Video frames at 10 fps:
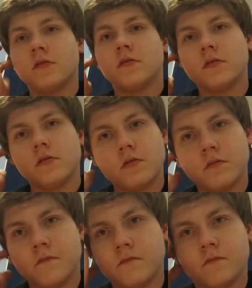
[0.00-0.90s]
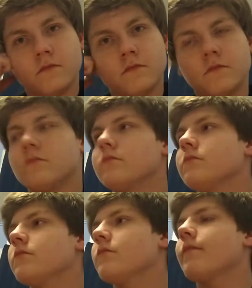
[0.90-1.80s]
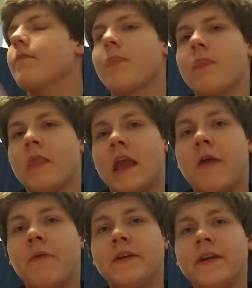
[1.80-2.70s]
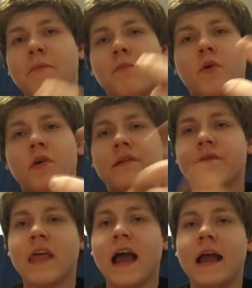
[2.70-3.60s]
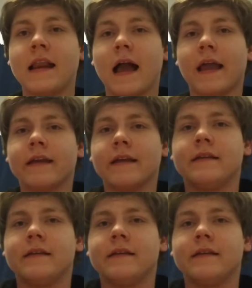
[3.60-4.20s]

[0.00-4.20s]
Which, this wall right here was originally supposed to be my YouTube wall.